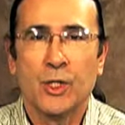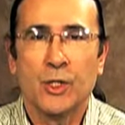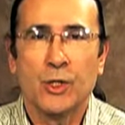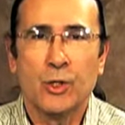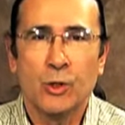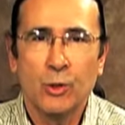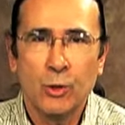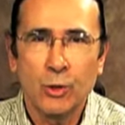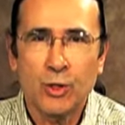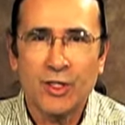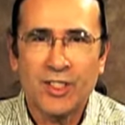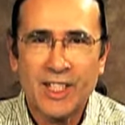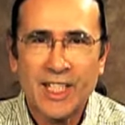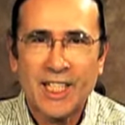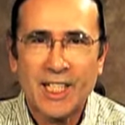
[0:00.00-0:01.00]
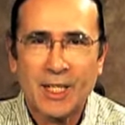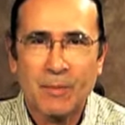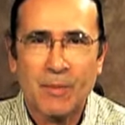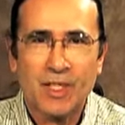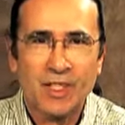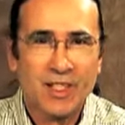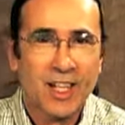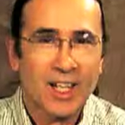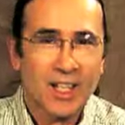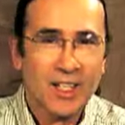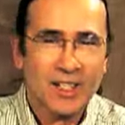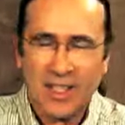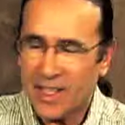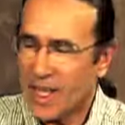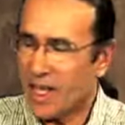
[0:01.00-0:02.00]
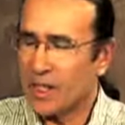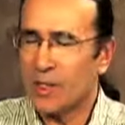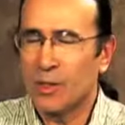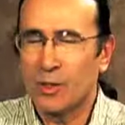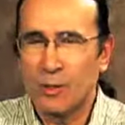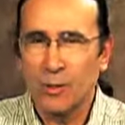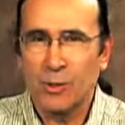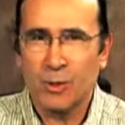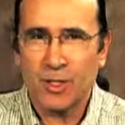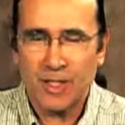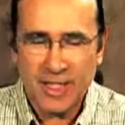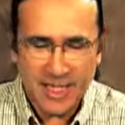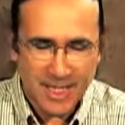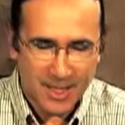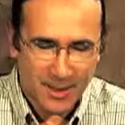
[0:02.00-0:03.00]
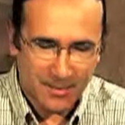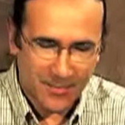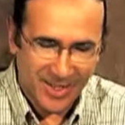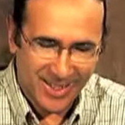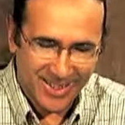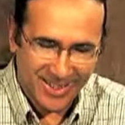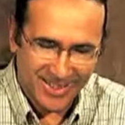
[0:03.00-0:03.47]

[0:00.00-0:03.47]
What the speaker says: Newseum is how you say that. Newseum.